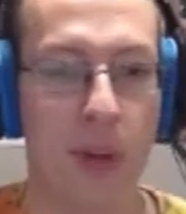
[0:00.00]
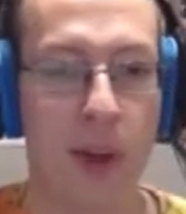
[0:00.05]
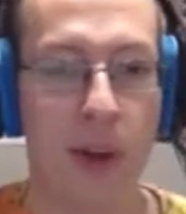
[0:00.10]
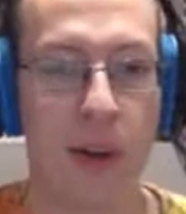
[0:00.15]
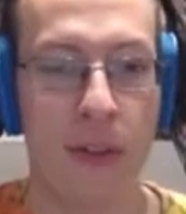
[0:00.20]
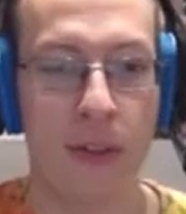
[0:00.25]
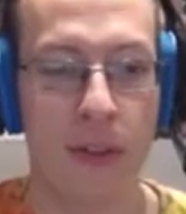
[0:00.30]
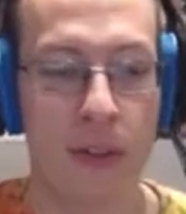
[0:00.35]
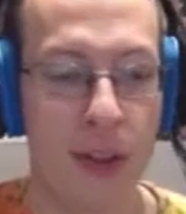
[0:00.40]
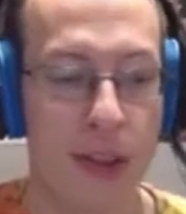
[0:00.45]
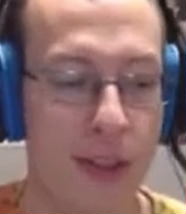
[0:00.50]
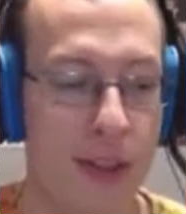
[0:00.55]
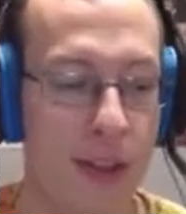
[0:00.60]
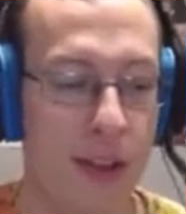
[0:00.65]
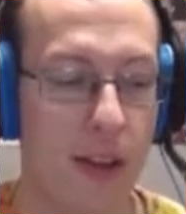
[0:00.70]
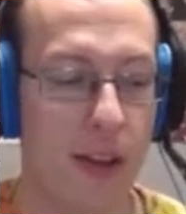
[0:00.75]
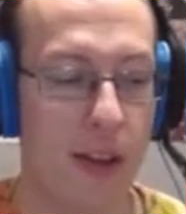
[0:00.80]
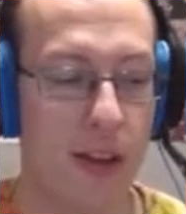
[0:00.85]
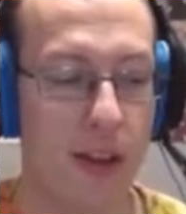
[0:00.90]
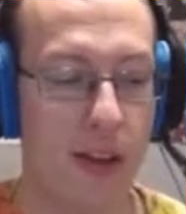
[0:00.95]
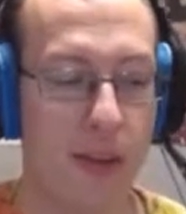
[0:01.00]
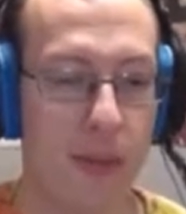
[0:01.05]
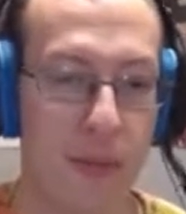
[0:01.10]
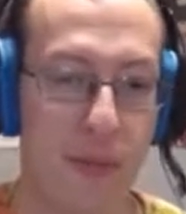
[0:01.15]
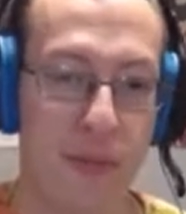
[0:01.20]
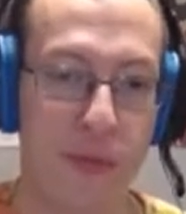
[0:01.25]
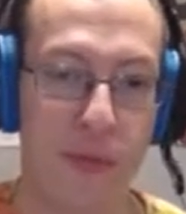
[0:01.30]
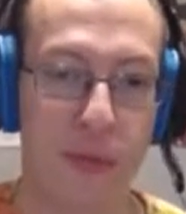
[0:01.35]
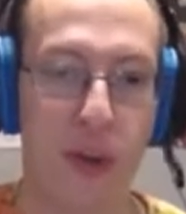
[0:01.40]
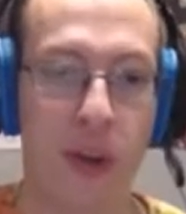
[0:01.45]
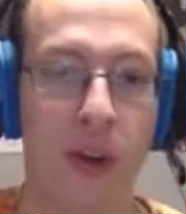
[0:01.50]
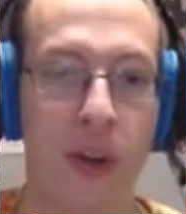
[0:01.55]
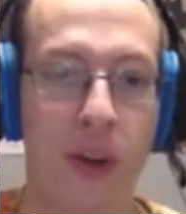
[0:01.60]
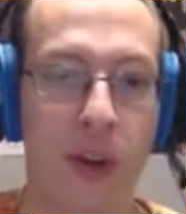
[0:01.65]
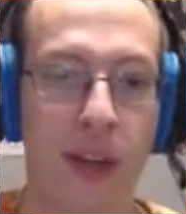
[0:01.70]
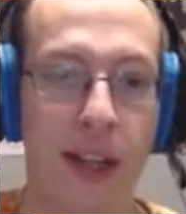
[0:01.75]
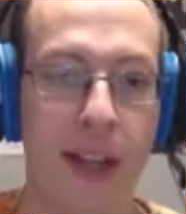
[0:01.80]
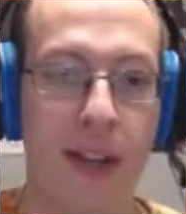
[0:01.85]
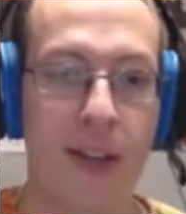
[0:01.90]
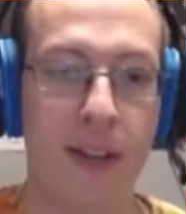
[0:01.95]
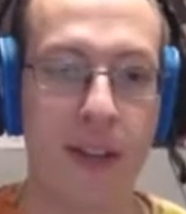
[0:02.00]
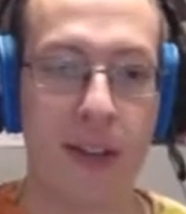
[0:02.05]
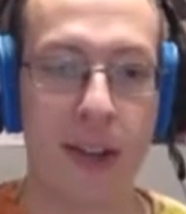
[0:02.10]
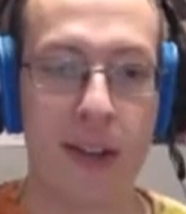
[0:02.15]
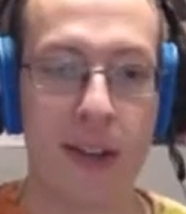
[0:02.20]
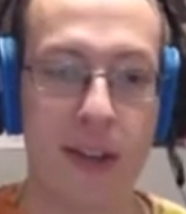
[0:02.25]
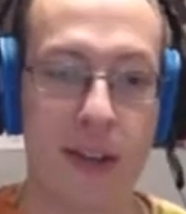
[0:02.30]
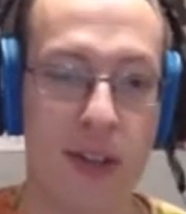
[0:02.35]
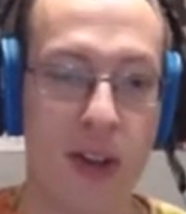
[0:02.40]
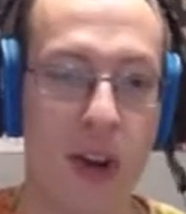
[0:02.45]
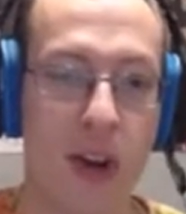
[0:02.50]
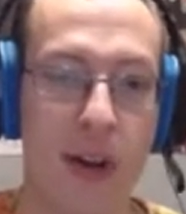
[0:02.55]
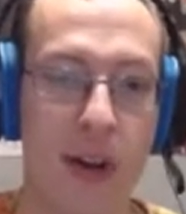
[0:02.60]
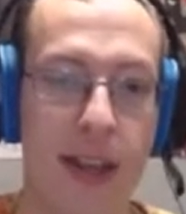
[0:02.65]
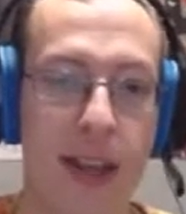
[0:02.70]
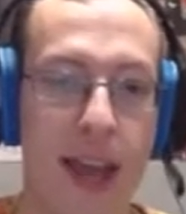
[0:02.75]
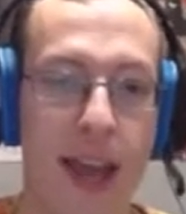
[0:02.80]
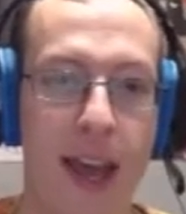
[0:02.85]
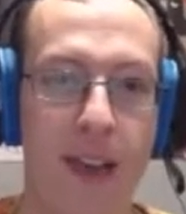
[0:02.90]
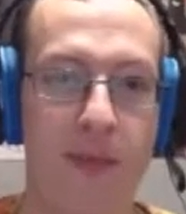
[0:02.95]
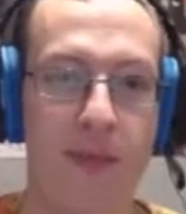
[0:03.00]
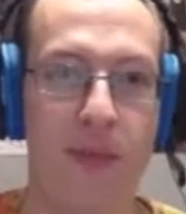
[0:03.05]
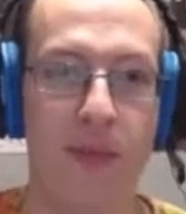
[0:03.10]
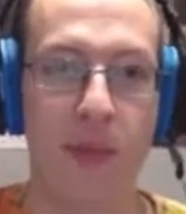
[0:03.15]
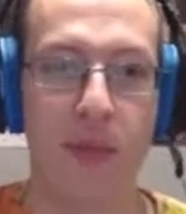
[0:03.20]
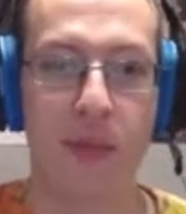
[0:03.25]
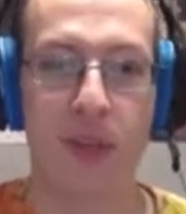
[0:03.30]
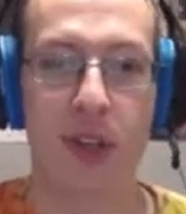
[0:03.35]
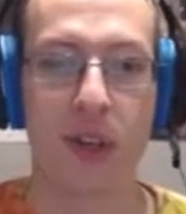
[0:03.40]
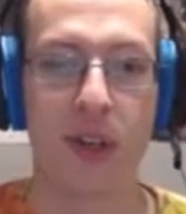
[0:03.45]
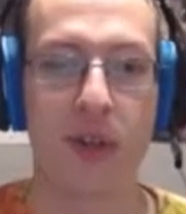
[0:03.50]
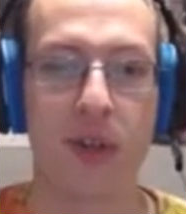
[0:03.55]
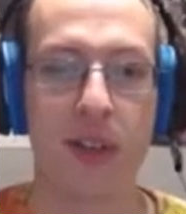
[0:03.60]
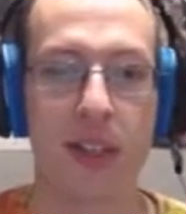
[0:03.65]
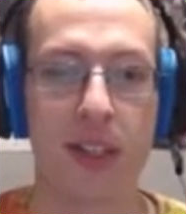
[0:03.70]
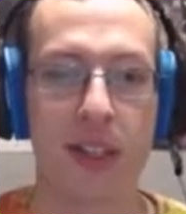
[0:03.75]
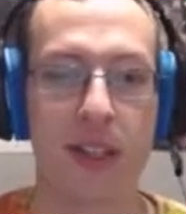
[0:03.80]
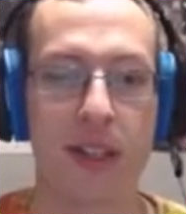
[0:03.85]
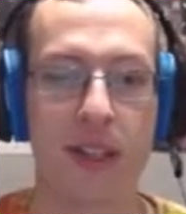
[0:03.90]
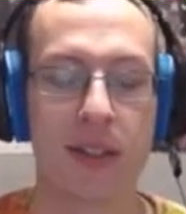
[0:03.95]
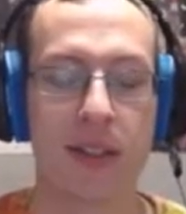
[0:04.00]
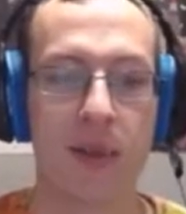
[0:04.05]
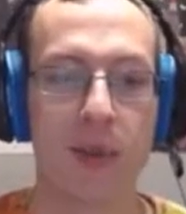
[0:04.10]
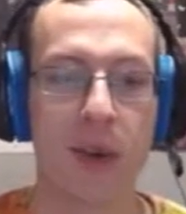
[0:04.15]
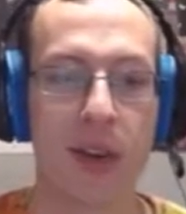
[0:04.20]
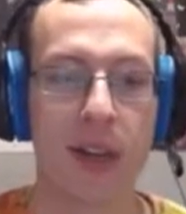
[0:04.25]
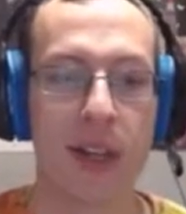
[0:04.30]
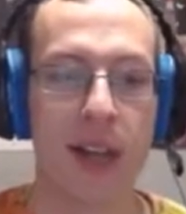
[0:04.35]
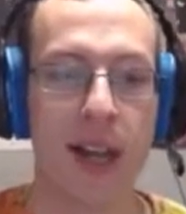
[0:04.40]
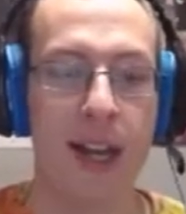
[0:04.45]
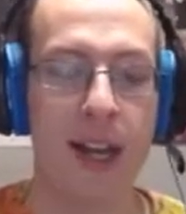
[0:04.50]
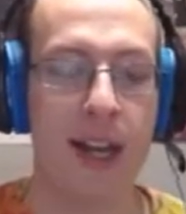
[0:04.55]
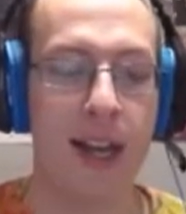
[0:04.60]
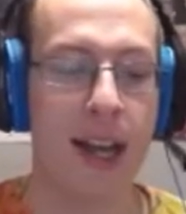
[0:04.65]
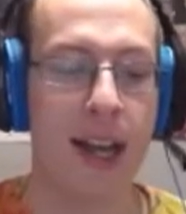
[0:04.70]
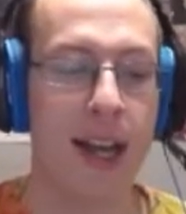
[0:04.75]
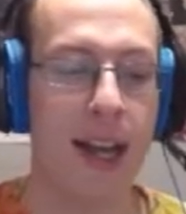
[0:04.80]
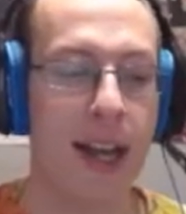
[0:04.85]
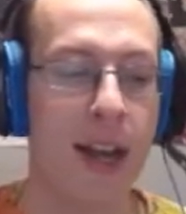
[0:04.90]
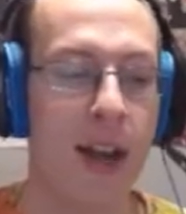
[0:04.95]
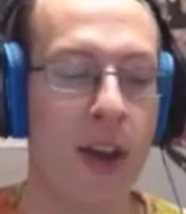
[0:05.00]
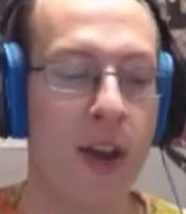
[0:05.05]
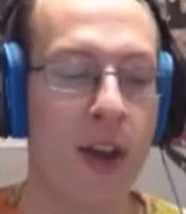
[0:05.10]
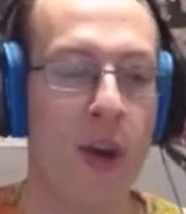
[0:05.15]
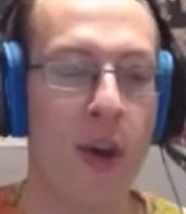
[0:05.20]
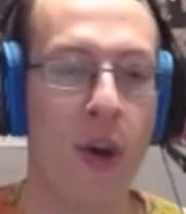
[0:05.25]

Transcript: Other than the full art lands that I just already had from pre-releases and whatnot, I